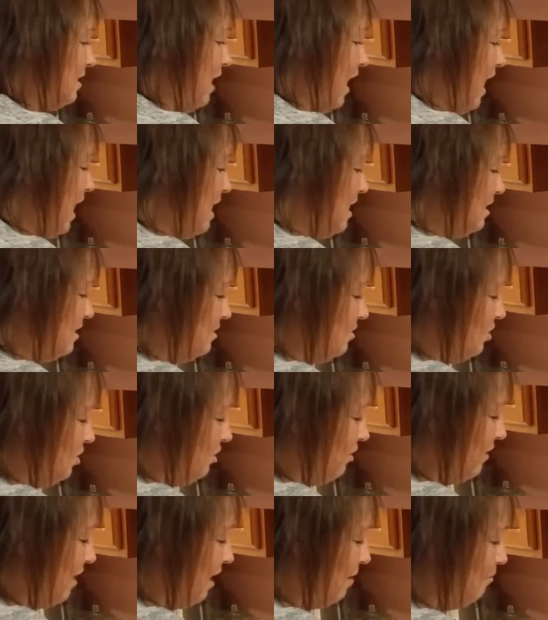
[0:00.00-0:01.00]
taste, you
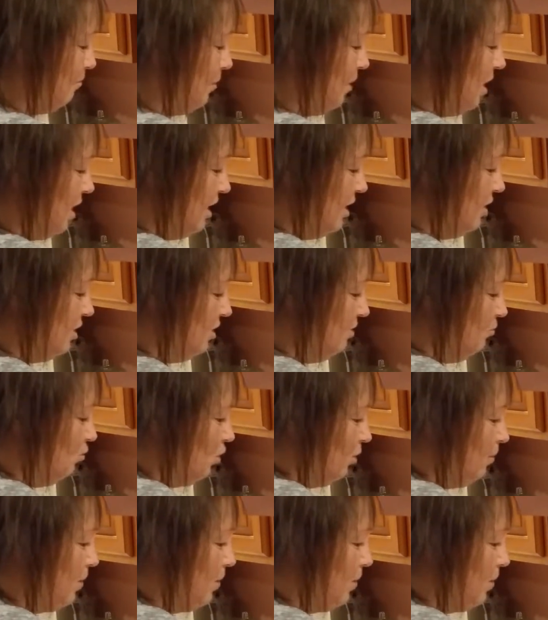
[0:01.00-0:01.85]
know, that more